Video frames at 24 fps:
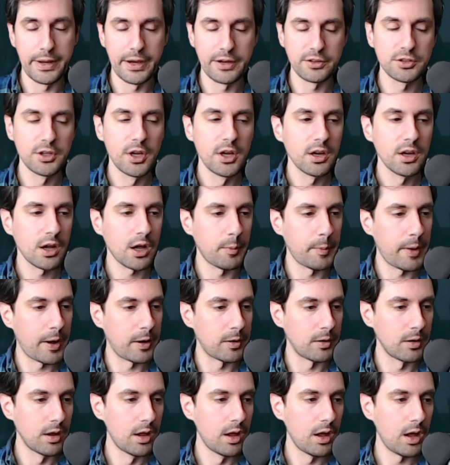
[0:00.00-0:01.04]
decks, come
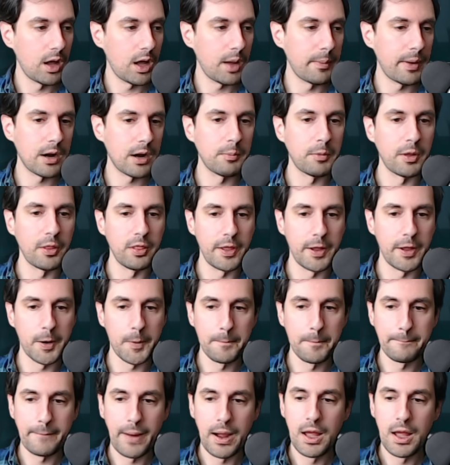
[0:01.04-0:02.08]
out about a month later.